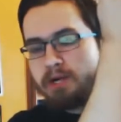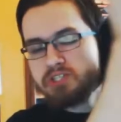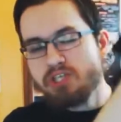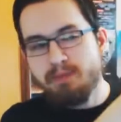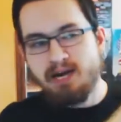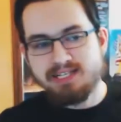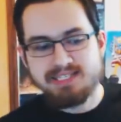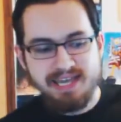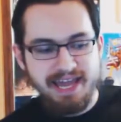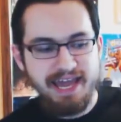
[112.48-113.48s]
personally
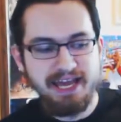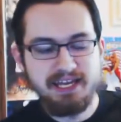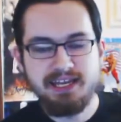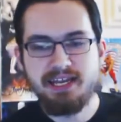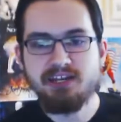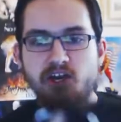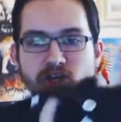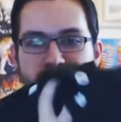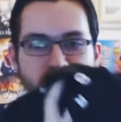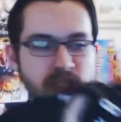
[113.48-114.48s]
bought, added
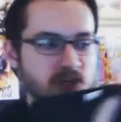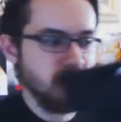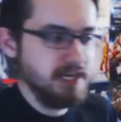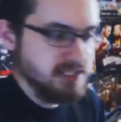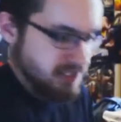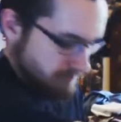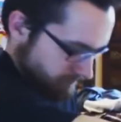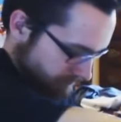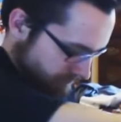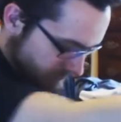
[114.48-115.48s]
into the crate.
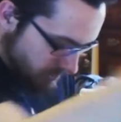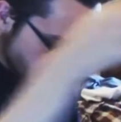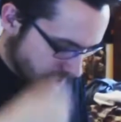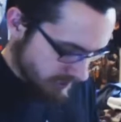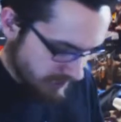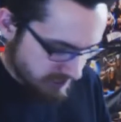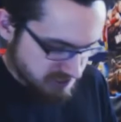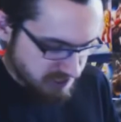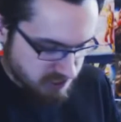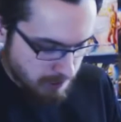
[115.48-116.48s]
All right, now
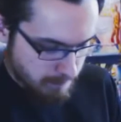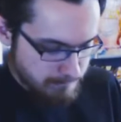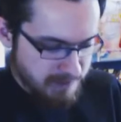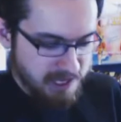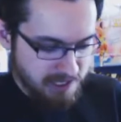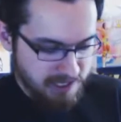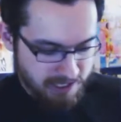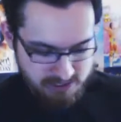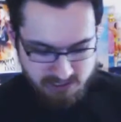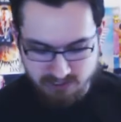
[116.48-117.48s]
let's get into the main
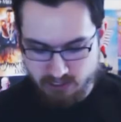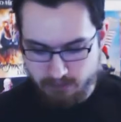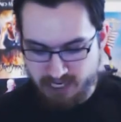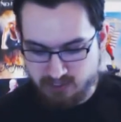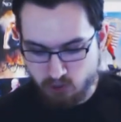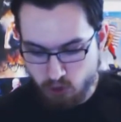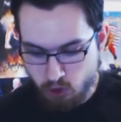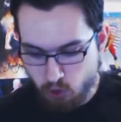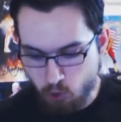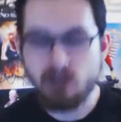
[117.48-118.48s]
contents of the box.
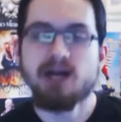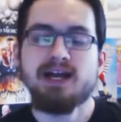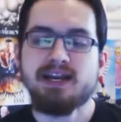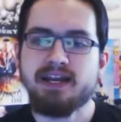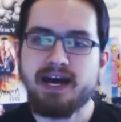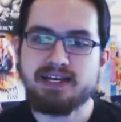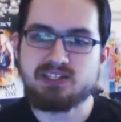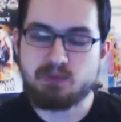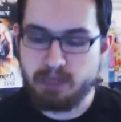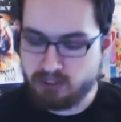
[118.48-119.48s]
Ooh,
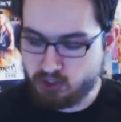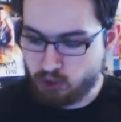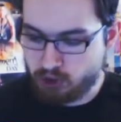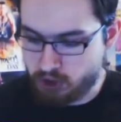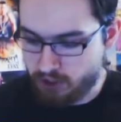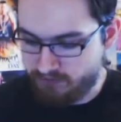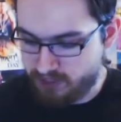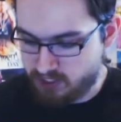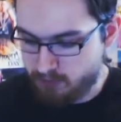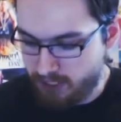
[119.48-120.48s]
nice special shirt for
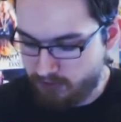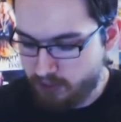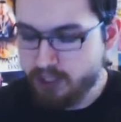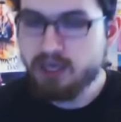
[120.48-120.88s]
this month.